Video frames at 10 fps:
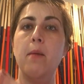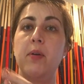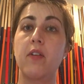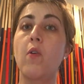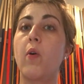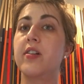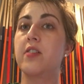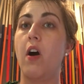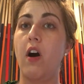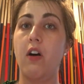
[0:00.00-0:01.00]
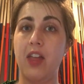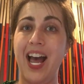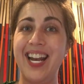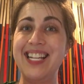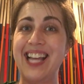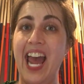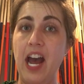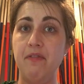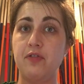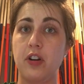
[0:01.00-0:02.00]
But of course, all that is
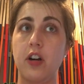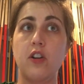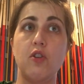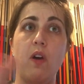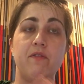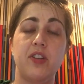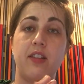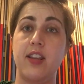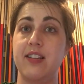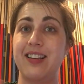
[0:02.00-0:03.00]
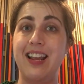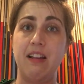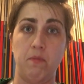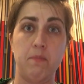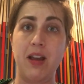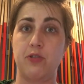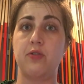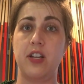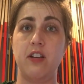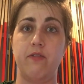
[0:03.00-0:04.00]
after you have done these
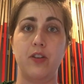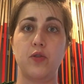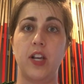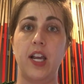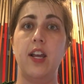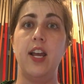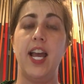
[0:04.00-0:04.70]
measures individually.